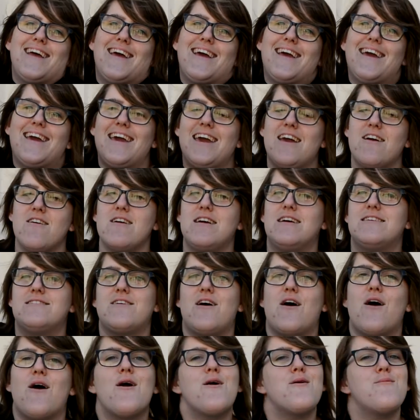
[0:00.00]
Here is
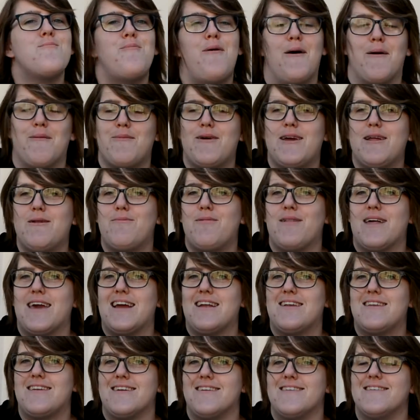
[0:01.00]
our pumpkin
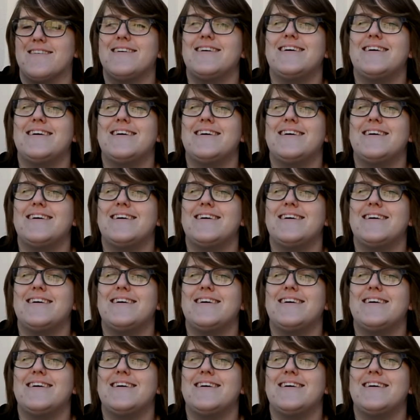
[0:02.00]
planter.